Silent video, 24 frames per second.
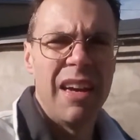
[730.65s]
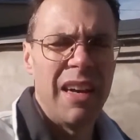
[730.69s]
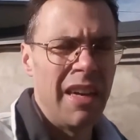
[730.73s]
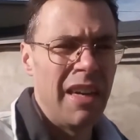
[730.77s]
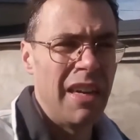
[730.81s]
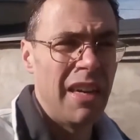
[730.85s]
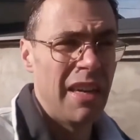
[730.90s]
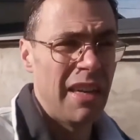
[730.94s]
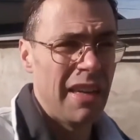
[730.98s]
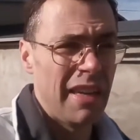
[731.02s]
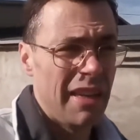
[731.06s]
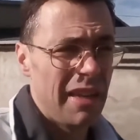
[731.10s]

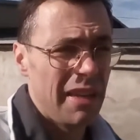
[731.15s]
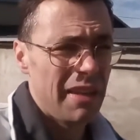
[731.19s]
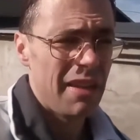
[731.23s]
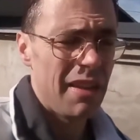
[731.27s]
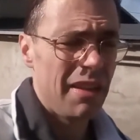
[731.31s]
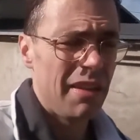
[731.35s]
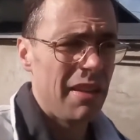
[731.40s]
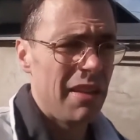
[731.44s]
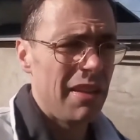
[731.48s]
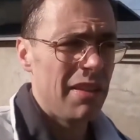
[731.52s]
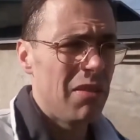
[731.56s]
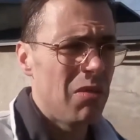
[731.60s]
Uh,
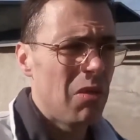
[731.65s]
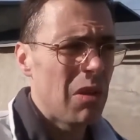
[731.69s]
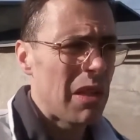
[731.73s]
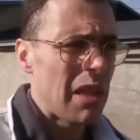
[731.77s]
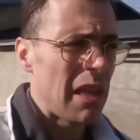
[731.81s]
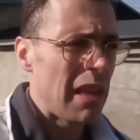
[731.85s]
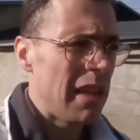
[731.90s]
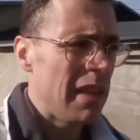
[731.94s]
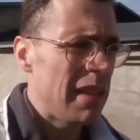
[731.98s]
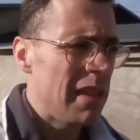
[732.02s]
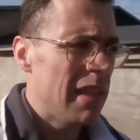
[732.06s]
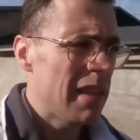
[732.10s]
it,
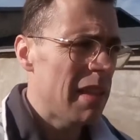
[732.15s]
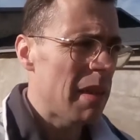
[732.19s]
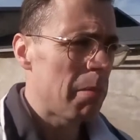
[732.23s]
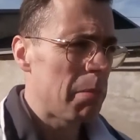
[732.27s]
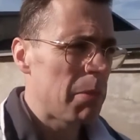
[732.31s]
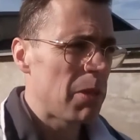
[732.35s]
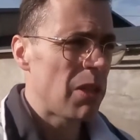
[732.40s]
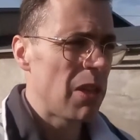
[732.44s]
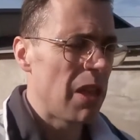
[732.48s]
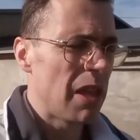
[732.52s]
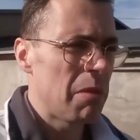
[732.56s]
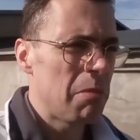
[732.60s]
it did
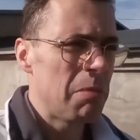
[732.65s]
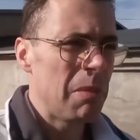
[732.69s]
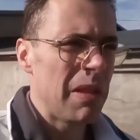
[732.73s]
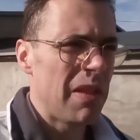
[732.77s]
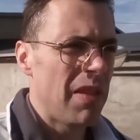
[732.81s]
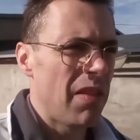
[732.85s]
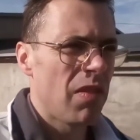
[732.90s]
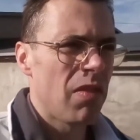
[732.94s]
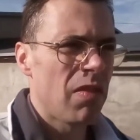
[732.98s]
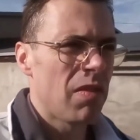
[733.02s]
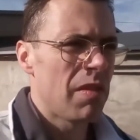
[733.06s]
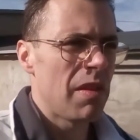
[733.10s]
upset me
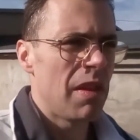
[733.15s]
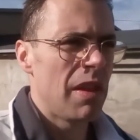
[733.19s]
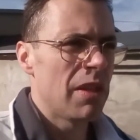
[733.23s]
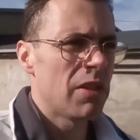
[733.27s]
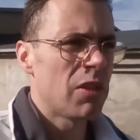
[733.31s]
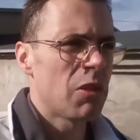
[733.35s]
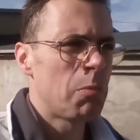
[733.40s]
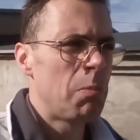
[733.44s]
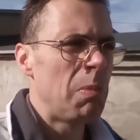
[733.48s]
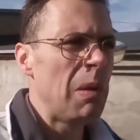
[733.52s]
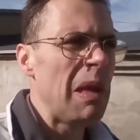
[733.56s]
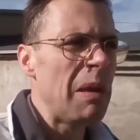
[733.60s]
that
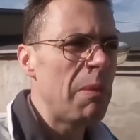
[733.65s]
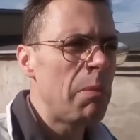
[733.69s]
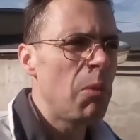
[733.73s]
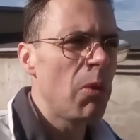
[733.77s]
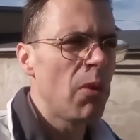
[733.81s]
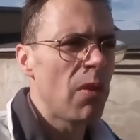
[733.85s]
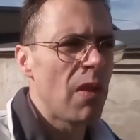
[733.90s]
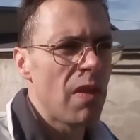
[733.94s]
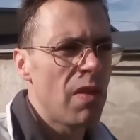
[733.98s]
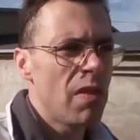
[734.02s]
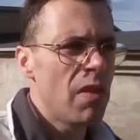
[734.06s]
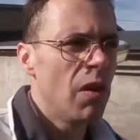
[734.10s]
it's
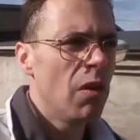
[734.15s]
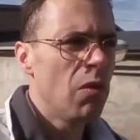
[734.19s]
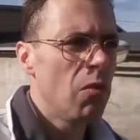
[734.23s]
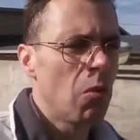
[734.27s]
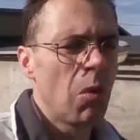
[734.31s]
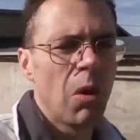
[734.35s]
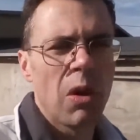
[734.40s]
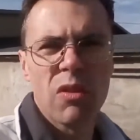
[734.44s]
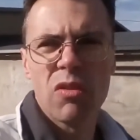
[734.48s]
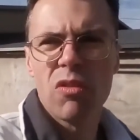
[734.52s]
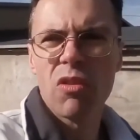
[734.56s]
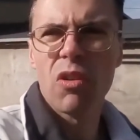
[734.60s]
people that
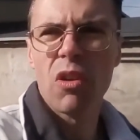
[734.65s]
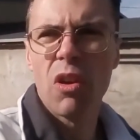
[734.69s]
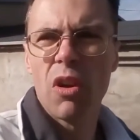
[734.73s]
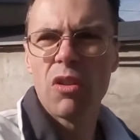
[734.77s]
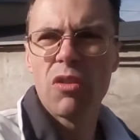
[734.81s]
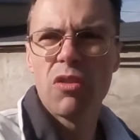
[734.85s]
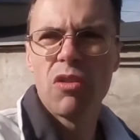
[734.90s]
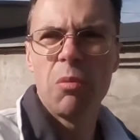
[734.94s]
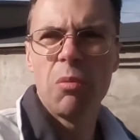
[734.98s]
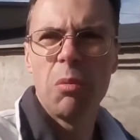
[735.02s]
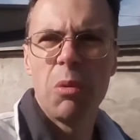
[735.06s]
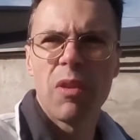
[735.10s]
don't want to
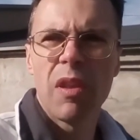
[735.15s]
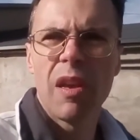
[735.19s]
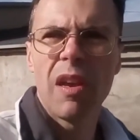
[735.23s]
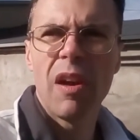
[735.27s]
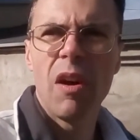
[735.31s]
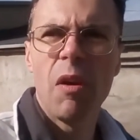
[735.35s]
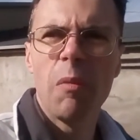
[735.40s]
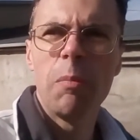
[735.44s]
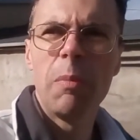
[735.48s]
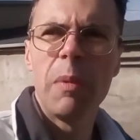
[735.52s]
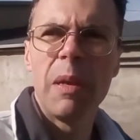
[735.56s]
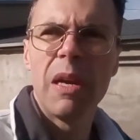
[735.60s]
contribute,
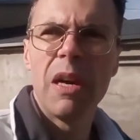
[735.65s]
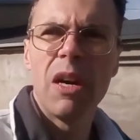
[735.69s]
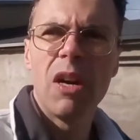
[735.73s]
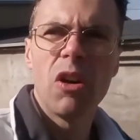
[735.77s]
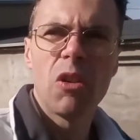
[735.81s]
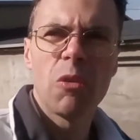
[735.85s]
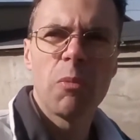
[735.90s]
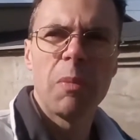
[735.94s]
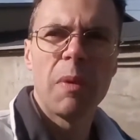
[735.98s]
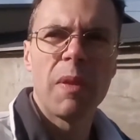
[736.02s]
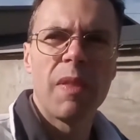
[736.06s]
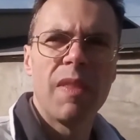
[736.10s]
help me
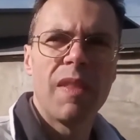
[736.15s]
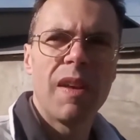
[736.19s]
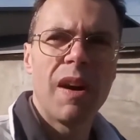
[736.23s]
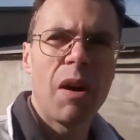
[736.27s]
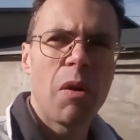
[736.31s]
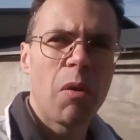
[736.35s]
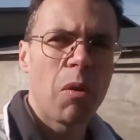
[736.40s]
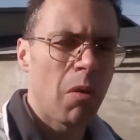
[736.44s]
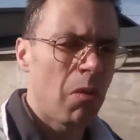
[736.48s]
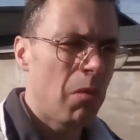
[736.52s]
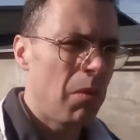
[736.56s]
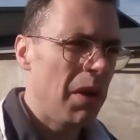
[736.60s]
out, but
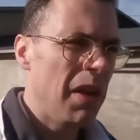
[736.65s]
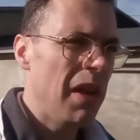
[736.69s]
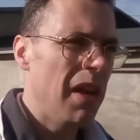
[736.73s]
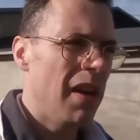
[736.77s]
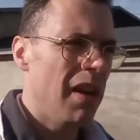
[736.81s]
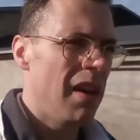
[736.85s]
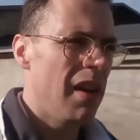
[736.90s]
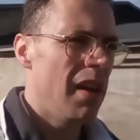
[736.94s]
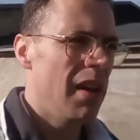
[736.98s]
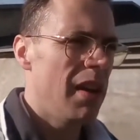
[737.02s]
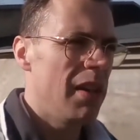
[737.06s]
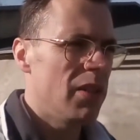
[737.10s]
now I
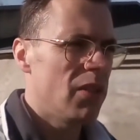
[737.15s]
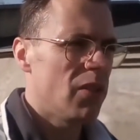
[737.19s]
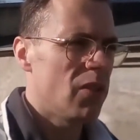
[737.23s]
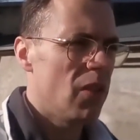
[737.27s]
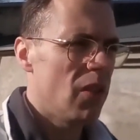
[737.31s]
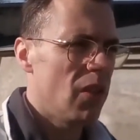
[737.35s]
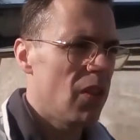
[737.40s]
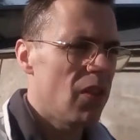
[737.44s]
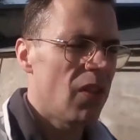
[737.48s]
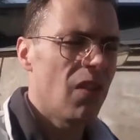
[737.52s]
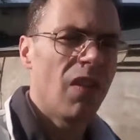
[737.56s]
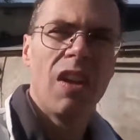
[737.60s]
realize
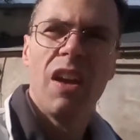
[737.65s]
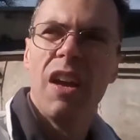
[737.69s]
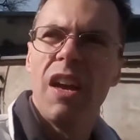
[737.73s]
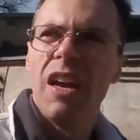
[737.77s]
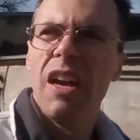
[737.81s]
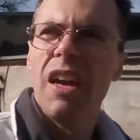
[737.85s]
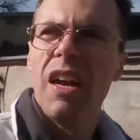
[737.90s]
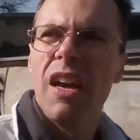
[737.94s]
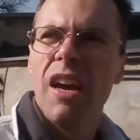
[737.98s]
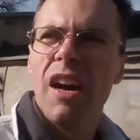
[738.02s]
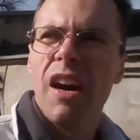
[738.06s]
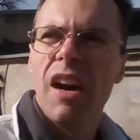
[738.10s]
that
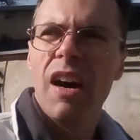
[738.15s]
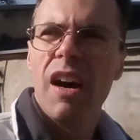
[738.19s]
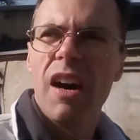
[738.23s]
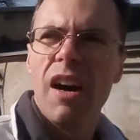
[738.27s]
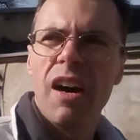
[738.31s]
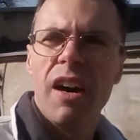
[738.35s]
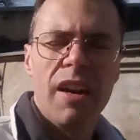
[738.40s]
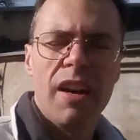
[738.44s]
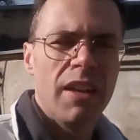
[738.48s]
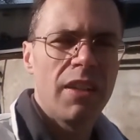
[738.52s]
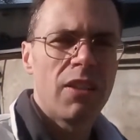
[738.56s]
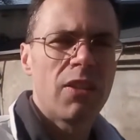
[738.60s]

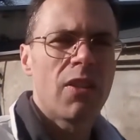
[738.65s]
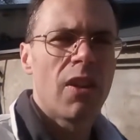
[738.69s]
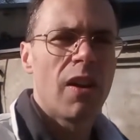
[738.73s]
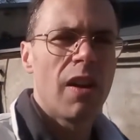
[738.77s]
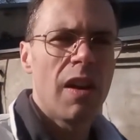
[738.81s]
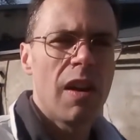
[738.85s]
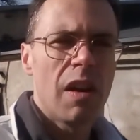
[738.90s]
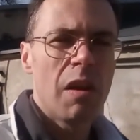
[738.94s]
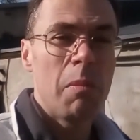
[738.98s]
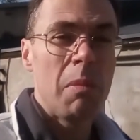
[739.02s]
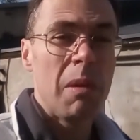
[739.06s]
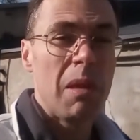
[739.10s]
uh, it's a
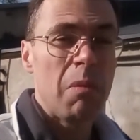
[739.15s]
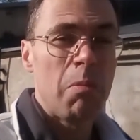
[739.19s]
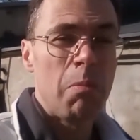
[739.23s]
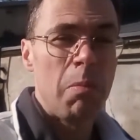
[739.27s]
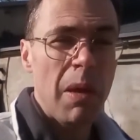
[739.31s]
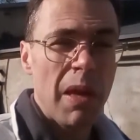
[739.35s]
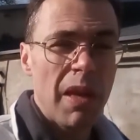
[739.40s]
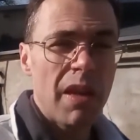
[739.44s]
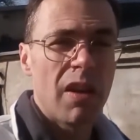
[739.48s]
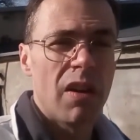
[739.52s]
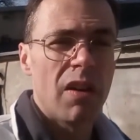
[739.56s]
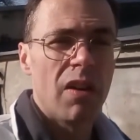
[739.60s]
little bit
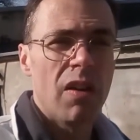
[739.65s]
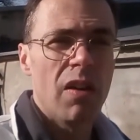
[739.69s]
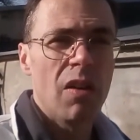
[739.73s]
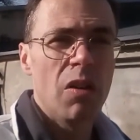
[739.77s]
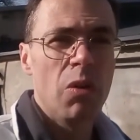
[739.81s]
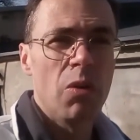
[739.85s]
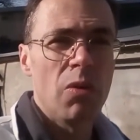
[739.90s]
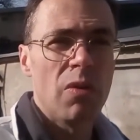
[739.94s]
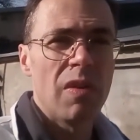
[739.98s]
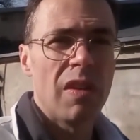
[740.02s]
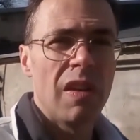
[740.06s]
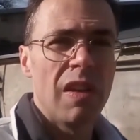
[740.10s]
bigger
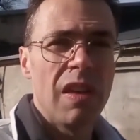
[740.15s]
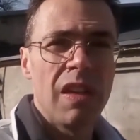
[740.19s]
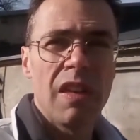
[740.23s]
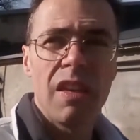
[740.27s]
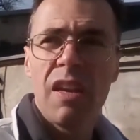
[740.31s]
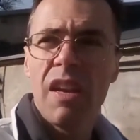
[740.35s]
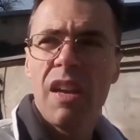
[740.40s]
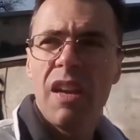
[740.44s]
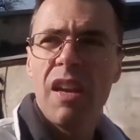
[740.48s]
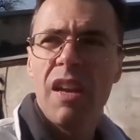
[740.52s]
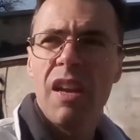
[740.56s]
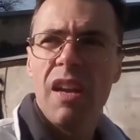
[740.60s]
whole
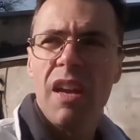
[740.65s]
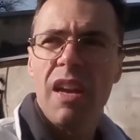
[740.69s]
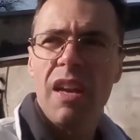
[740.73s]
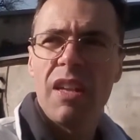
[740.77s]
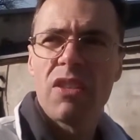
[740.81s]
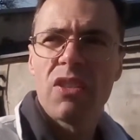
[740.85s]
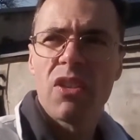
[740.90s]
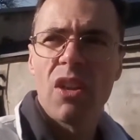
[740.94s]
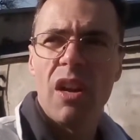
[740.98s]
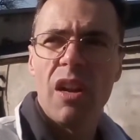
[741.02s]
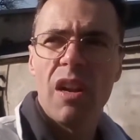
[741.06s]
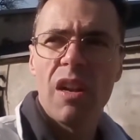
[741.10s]
thing.
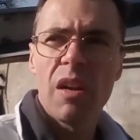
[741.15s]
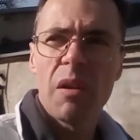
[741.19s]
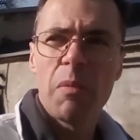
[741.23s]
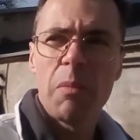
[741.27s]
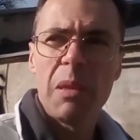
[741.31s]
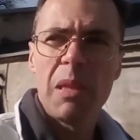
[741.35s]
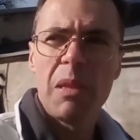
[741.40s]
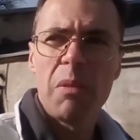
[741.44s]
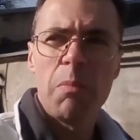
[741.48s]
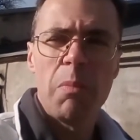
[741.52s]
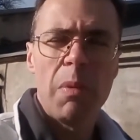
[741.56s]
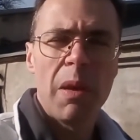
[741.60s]
It's a little
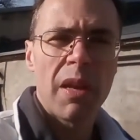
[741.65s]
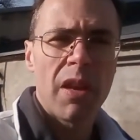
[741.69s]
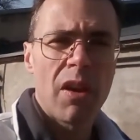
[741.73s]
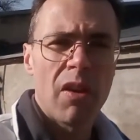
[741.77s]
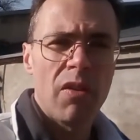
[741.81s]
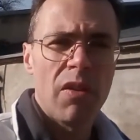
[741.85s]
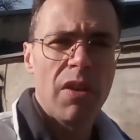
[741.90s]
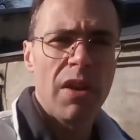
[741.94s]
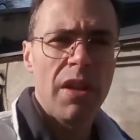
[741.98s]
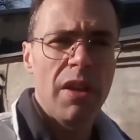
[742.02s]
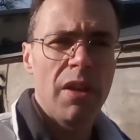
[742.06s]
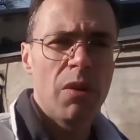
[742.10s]
bit
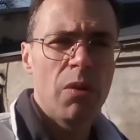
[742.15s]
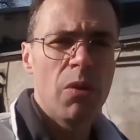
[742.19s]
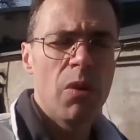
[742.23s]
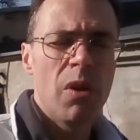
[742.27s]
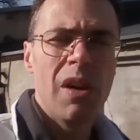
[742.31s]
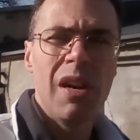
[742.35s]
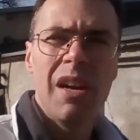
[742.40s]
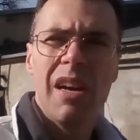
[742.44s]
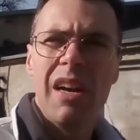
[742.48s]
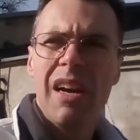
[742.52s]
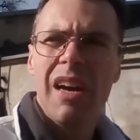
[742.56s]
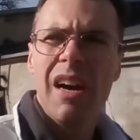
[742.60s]
bigger deal.